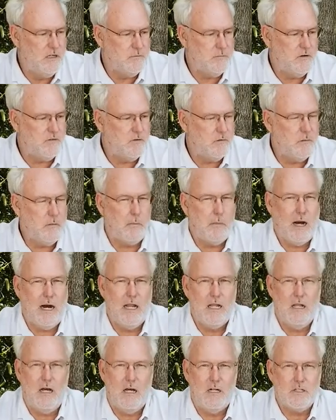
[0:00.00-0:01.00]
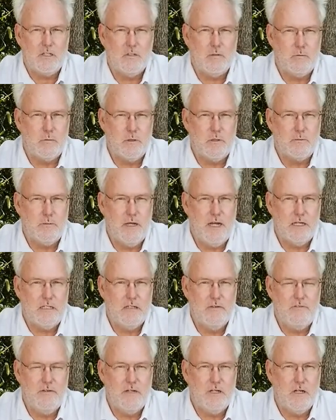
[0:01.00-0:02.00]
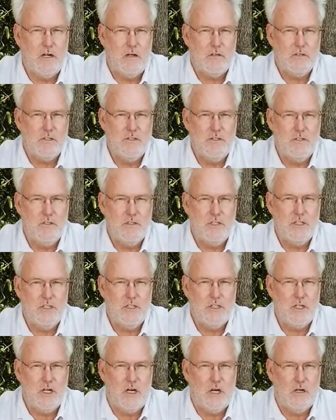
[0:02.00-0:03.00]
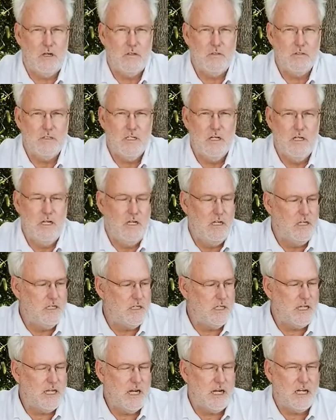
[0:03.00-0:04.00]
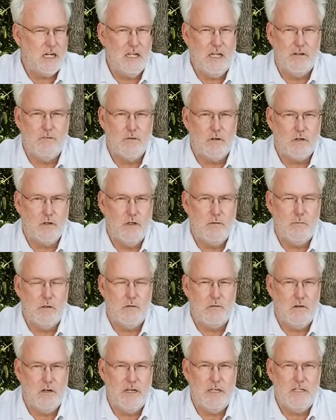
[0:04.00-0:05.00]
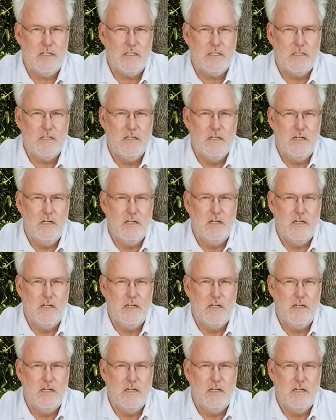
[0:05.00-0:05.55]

But from a biological perspective, you can also use these jaws to calculate recruitment rates